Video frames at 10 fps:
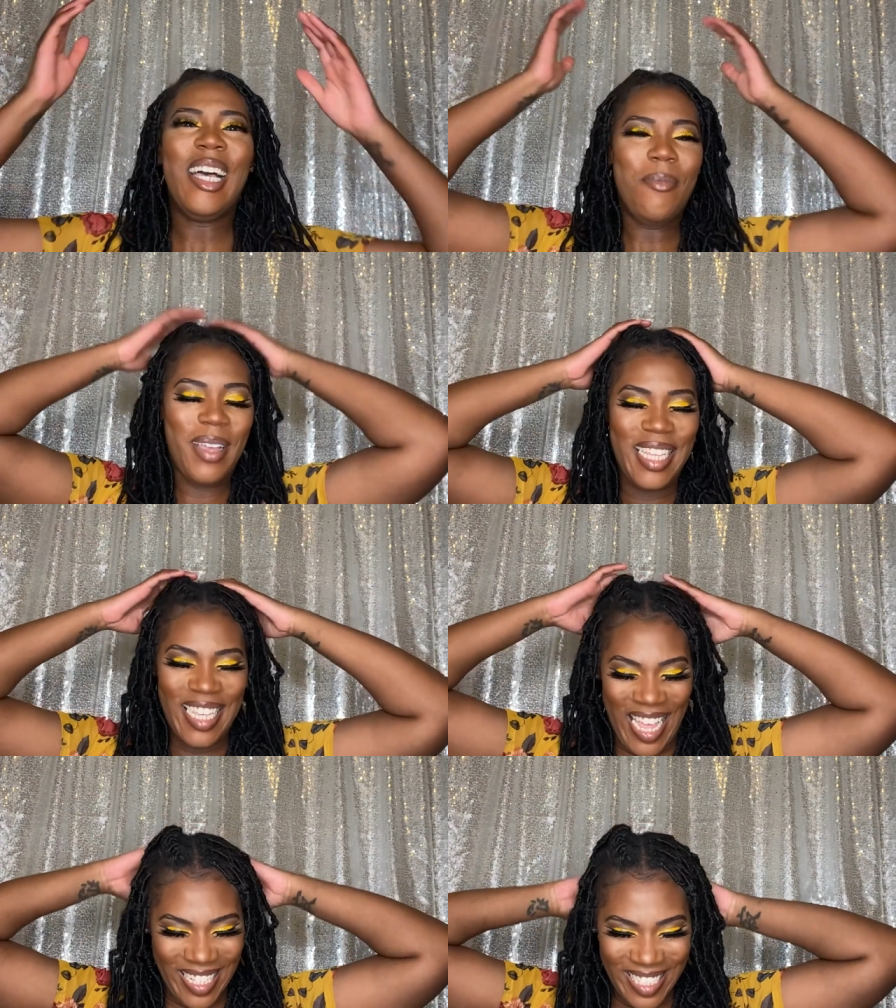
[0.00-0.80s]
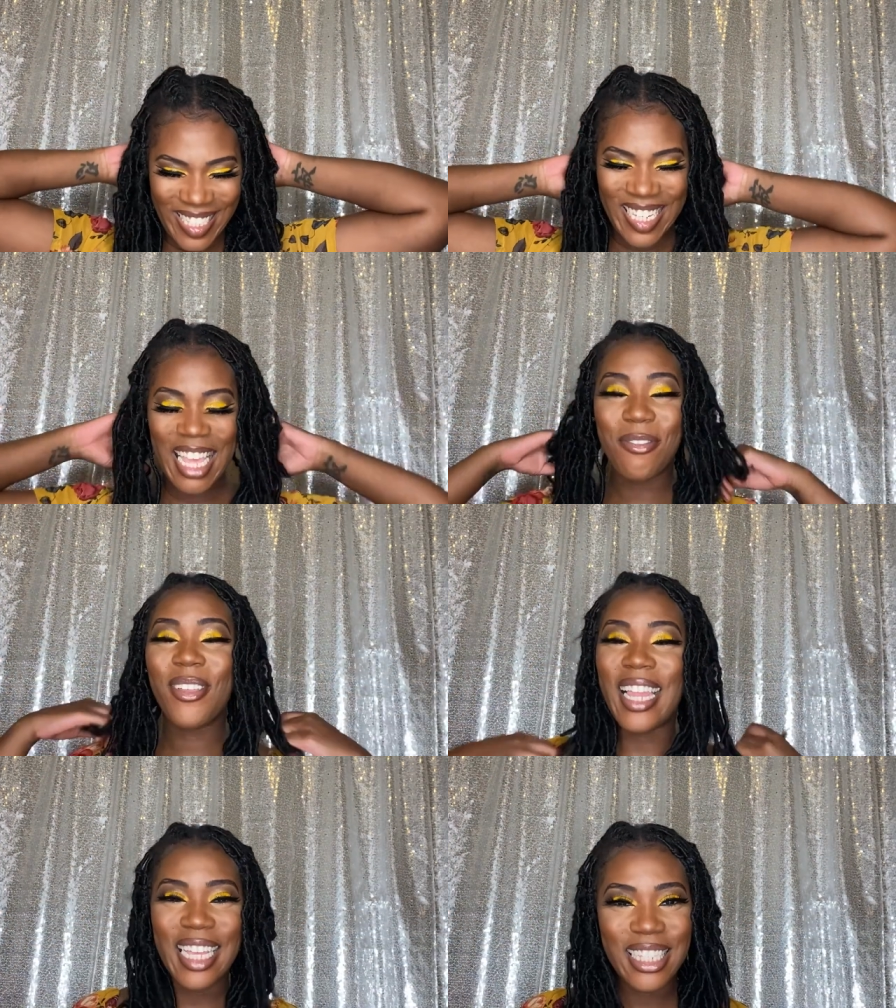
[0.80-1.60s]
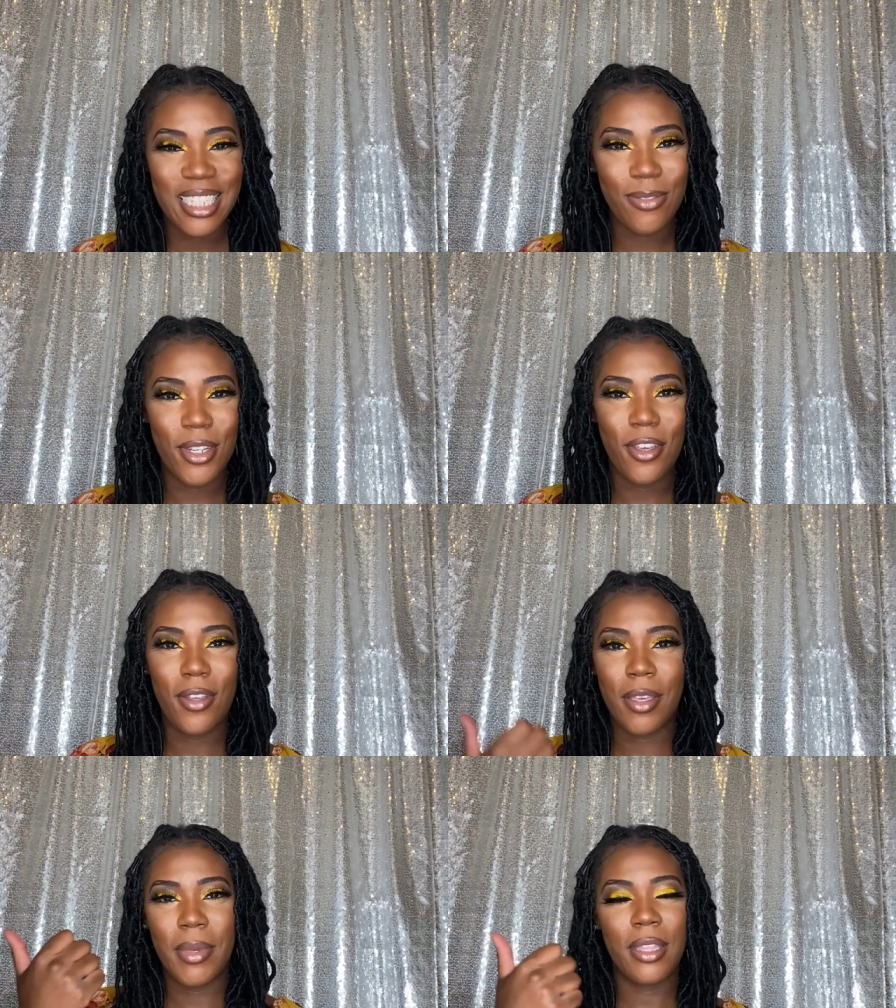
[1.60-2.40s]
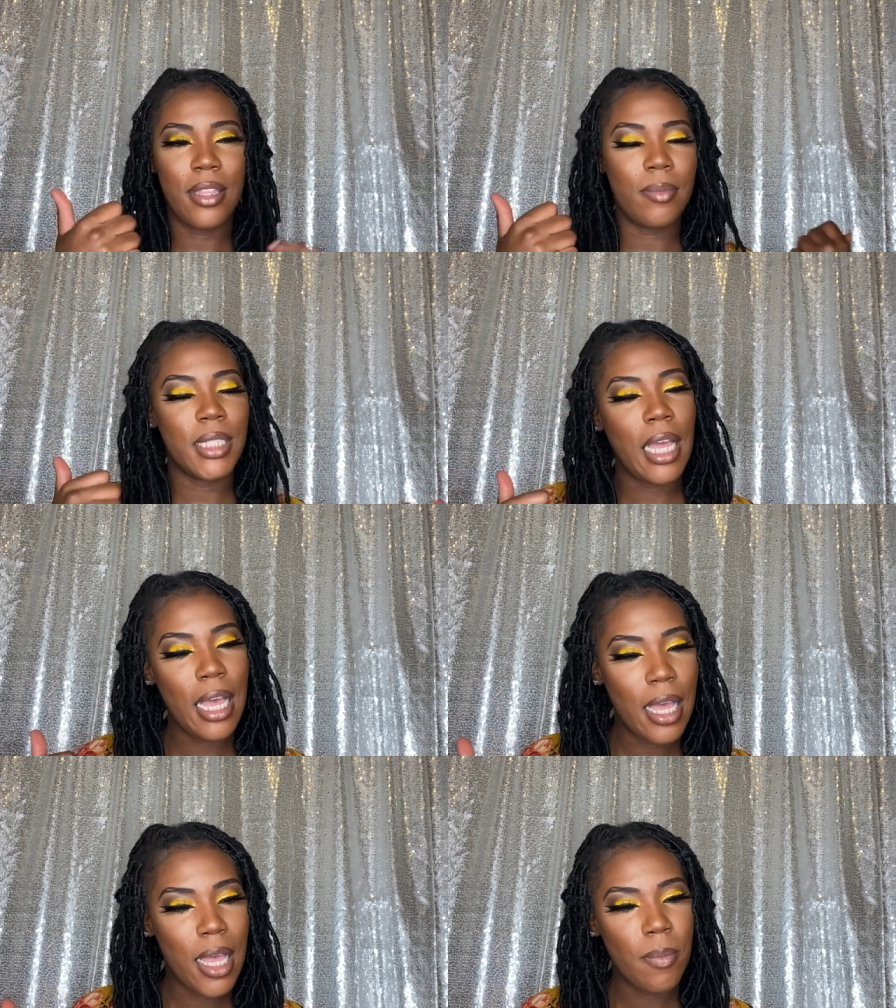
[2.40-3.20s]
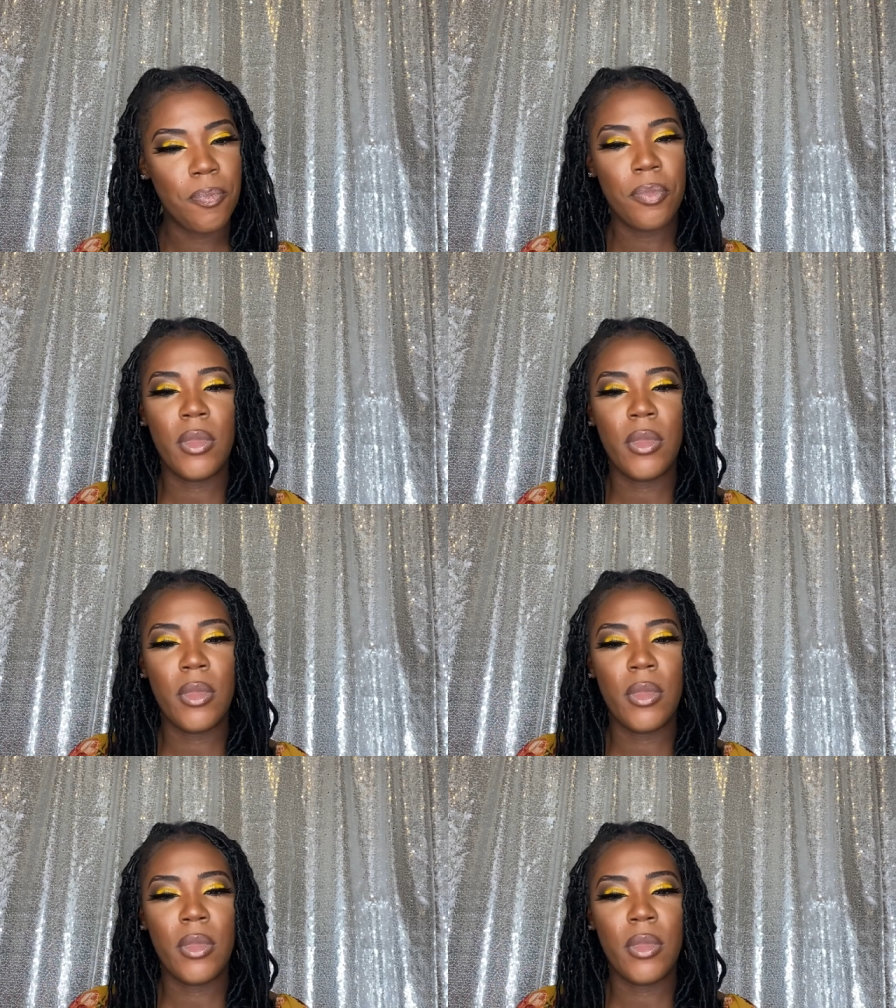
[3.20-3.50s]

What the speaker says: But yes, if you like this video, give me a thumbs up.